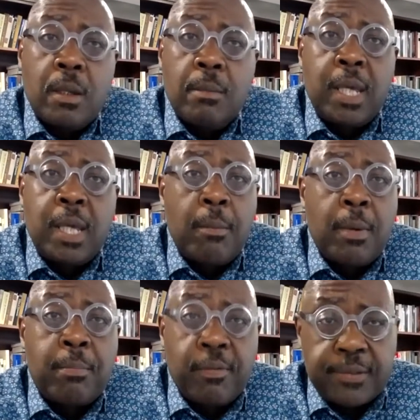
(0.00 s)
became a
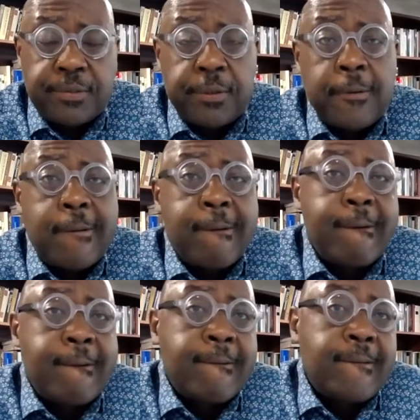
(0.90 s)
professor,
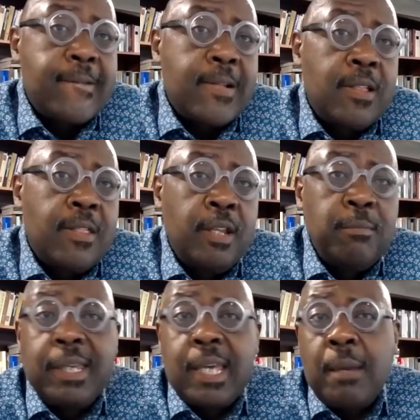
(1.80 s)
then
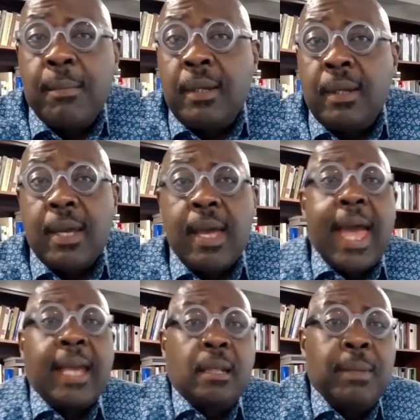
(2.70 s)
became an
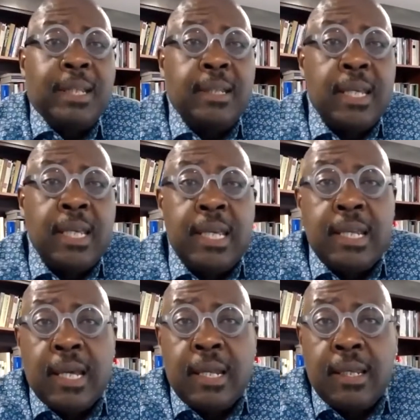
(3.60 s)
academic dean,
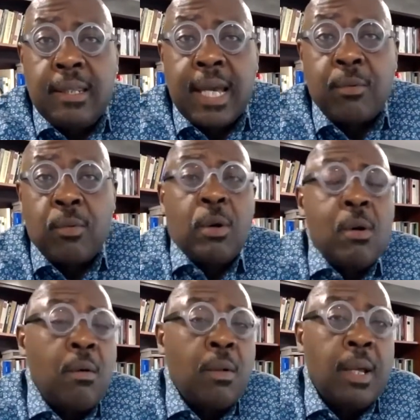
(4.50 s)
and in that
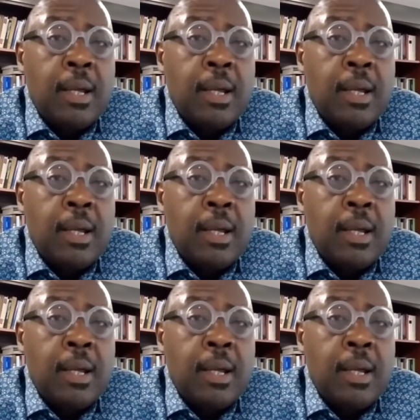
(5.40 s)
role,